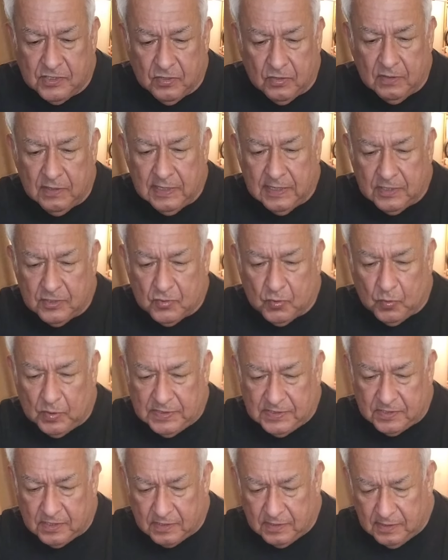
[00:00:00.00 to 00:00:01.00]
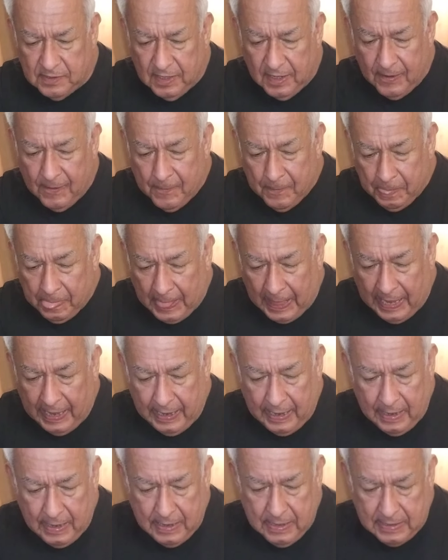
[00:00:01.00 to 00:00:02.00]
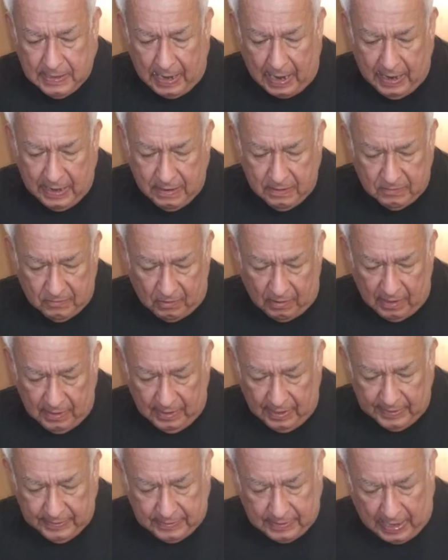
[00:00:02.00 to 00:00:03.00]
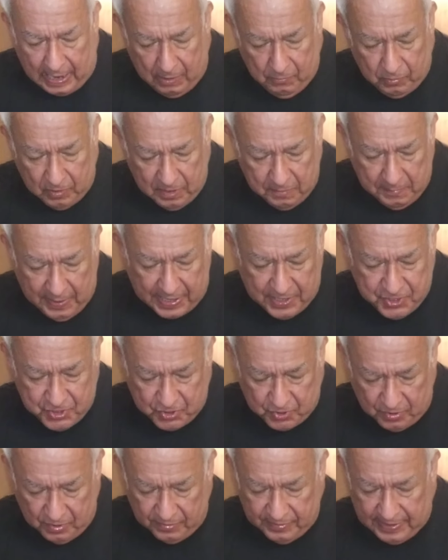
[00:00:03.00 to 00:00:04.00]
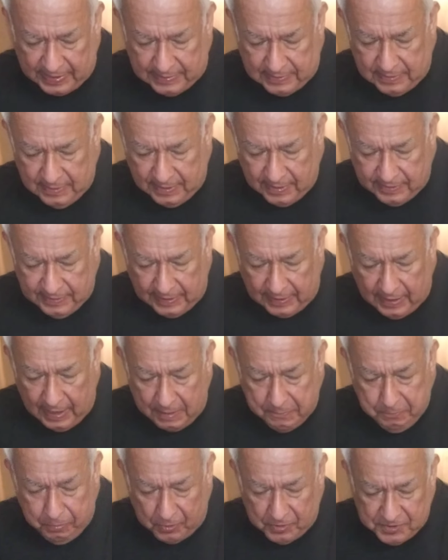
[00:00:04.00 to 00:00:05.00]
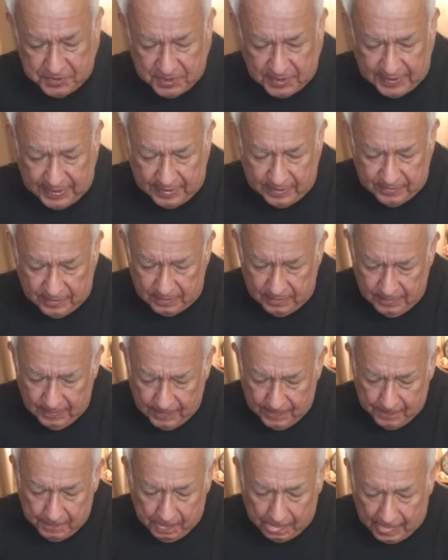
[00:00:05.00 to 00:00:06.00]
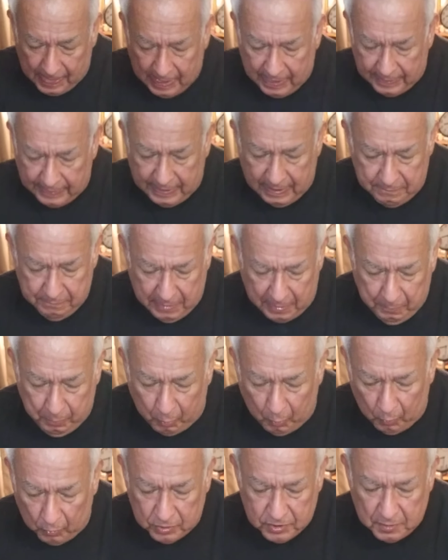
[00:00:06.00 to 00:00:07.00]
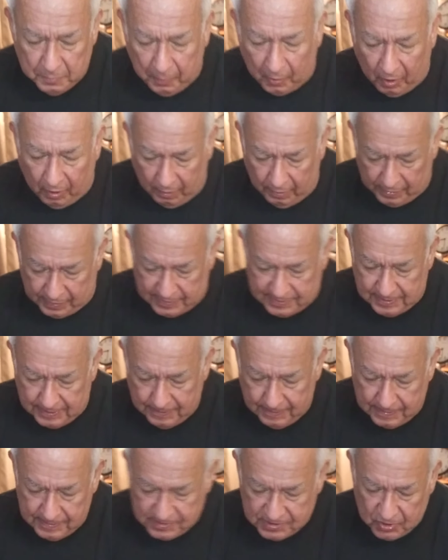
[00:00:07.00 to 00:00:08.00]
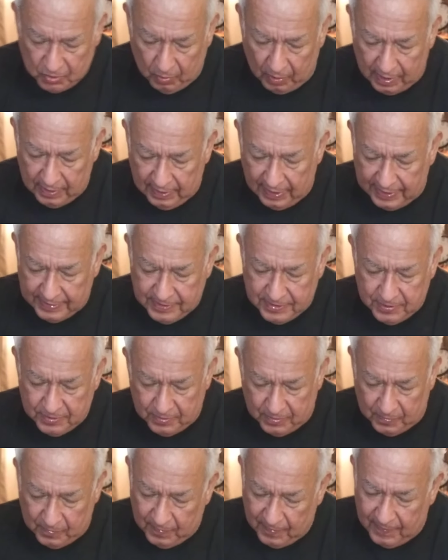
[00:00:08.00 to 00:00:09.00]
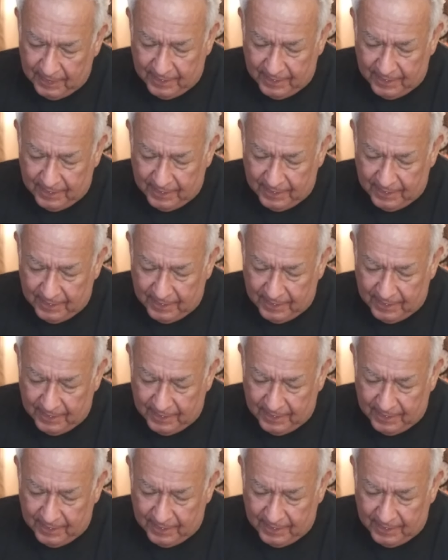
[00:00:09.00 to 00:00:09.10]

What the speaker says: do a little twizzer. And I don't know, I want to make sure that nothing I put together can be pulled apart. So I like to,